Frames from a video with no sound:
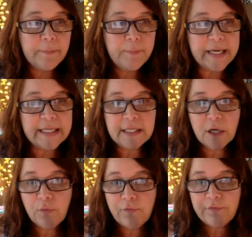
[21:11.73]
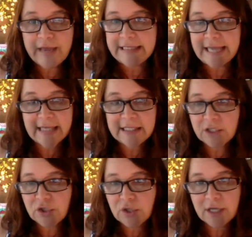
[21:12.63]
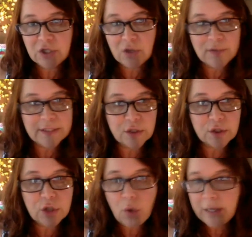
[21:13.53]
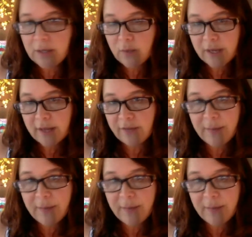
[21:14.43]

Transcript: But it's a fantastic trade show that's loaded with,